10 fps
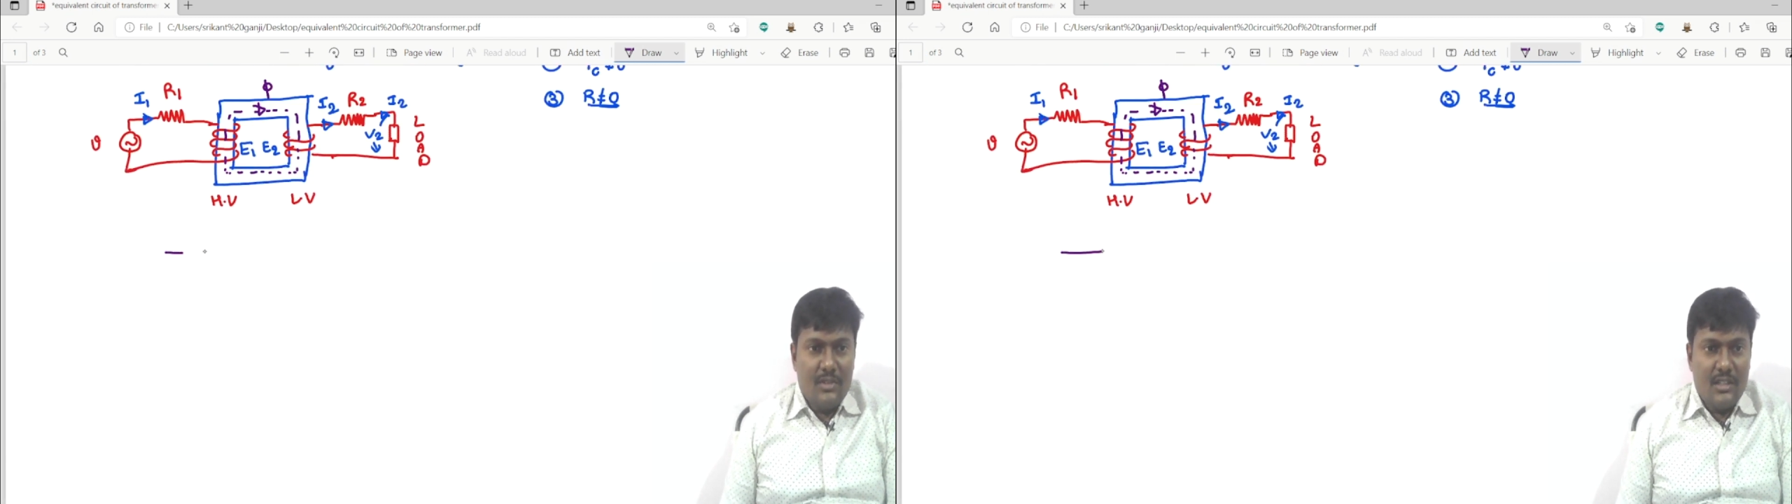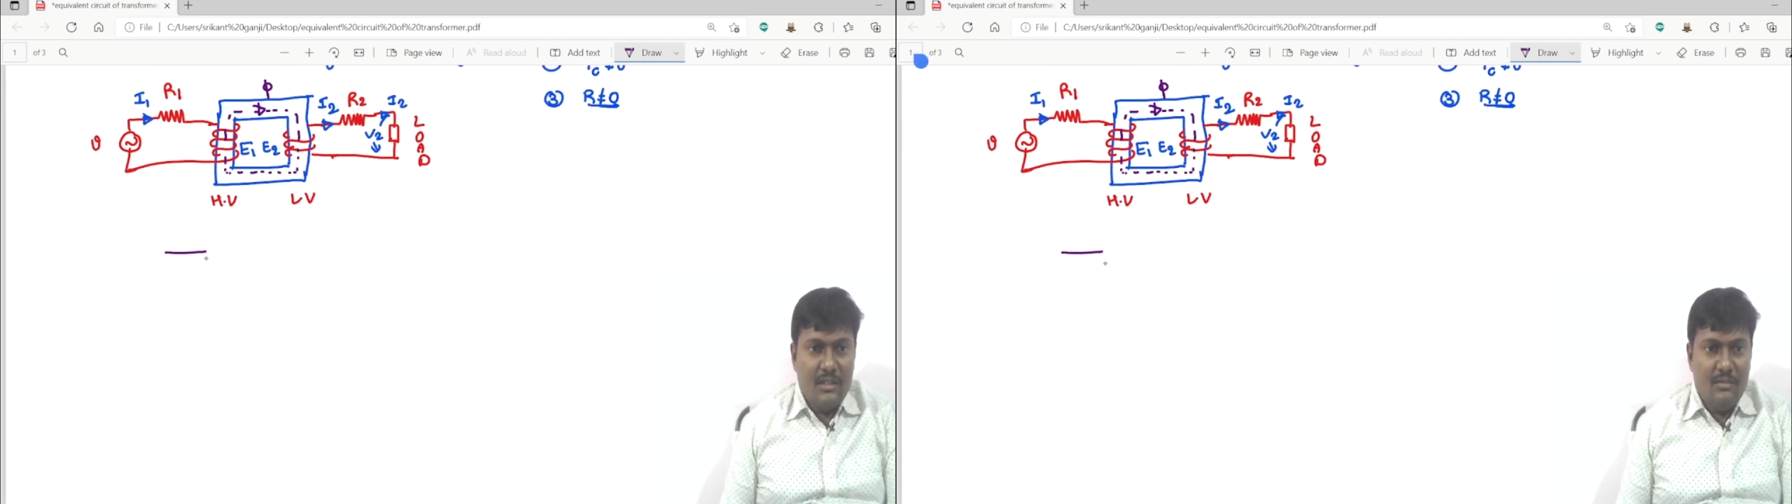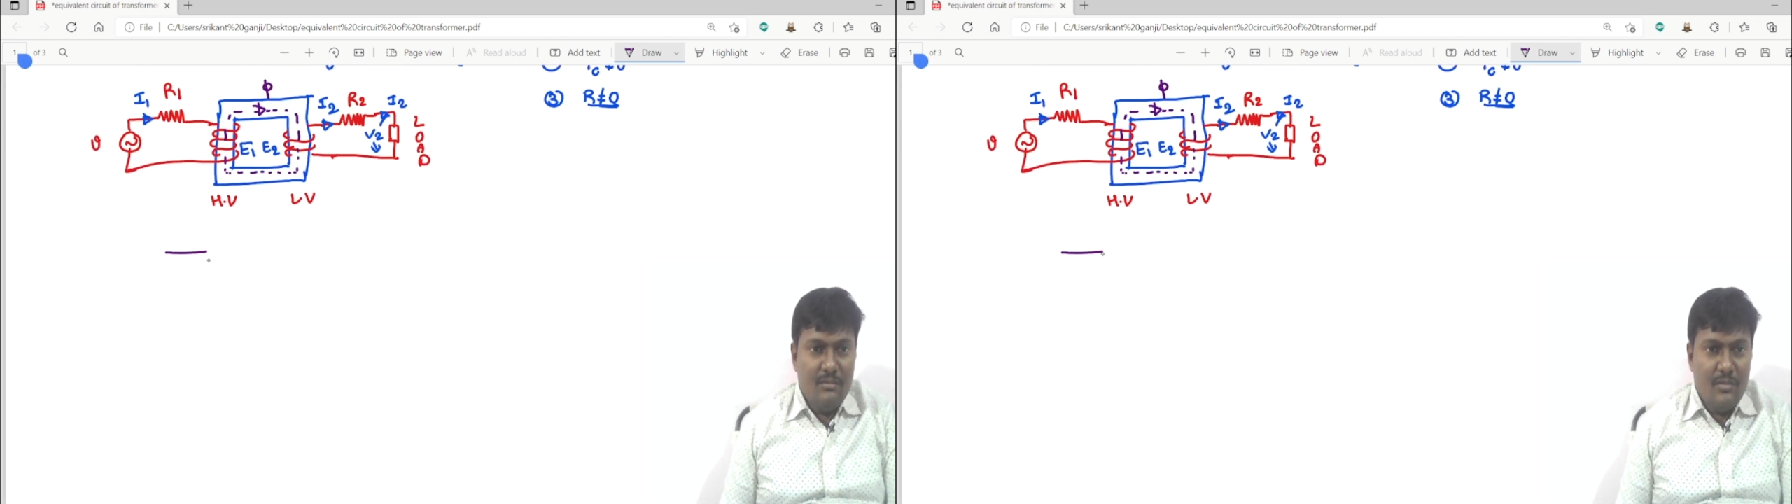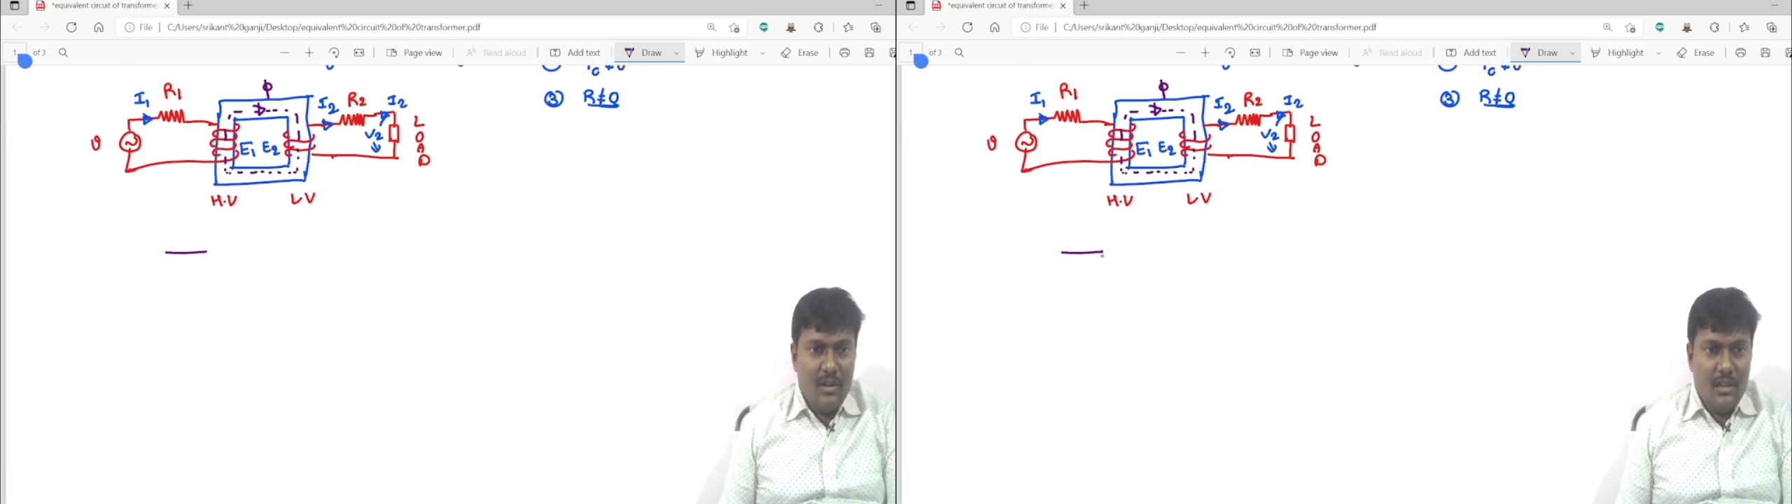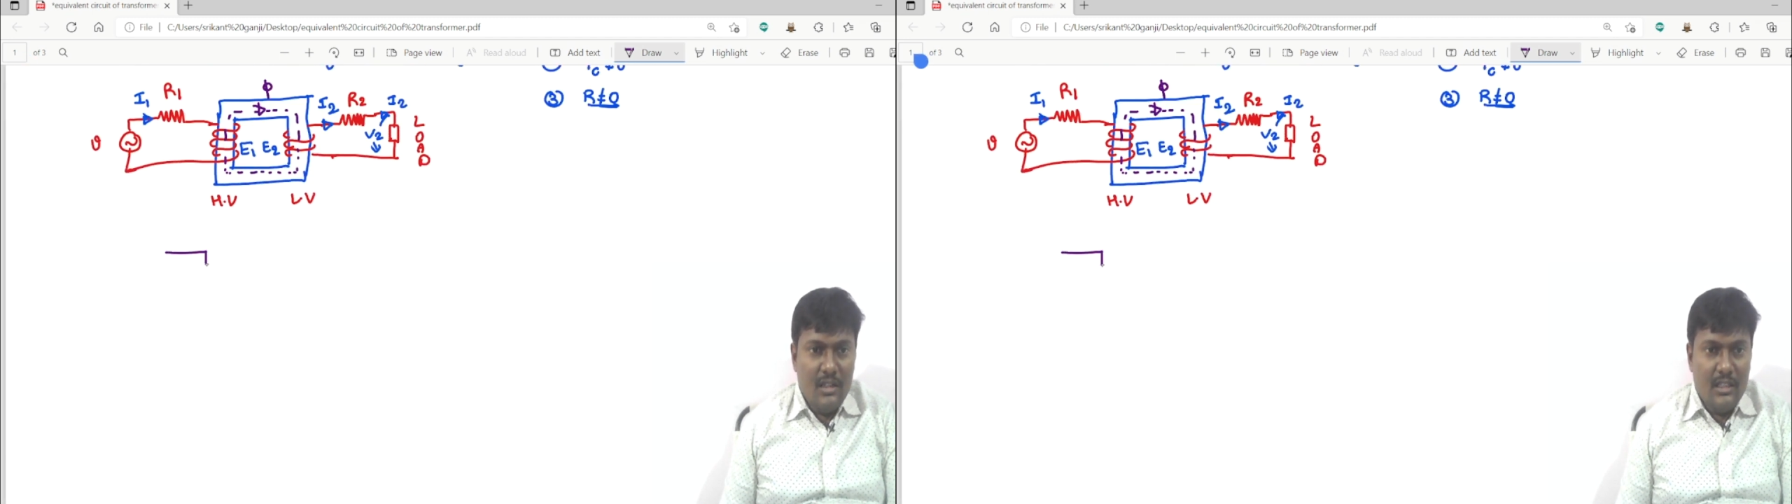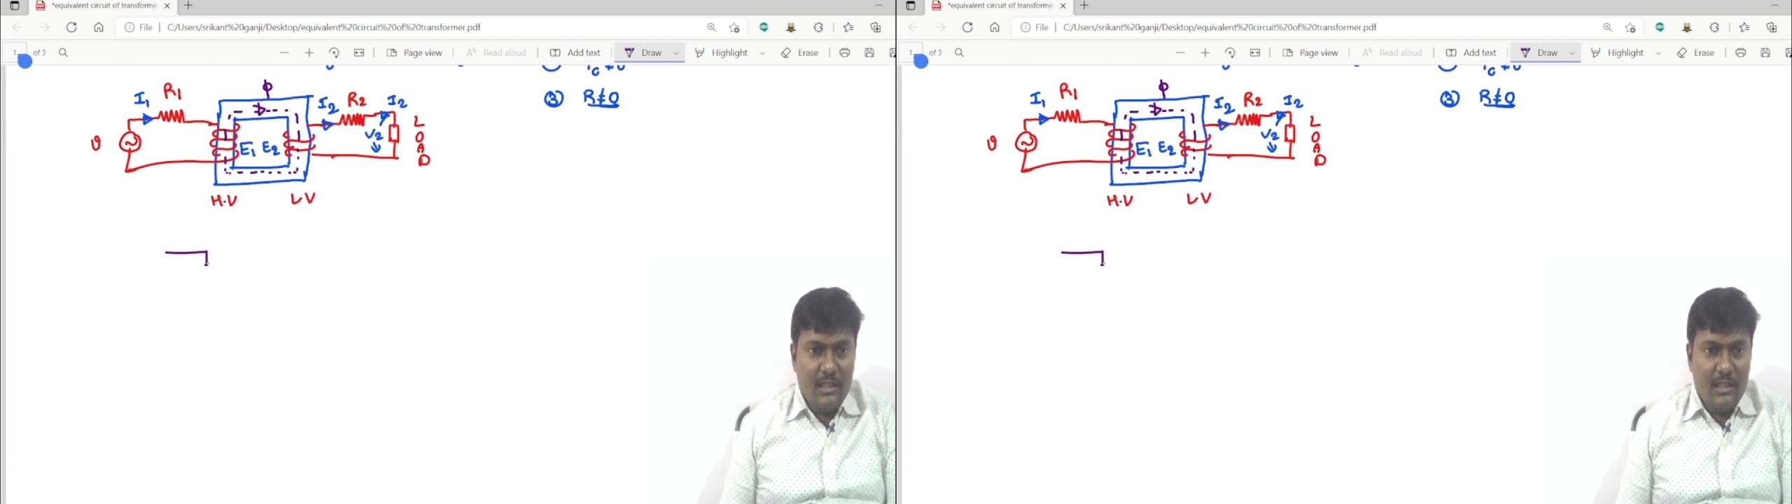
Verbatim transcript: symbolic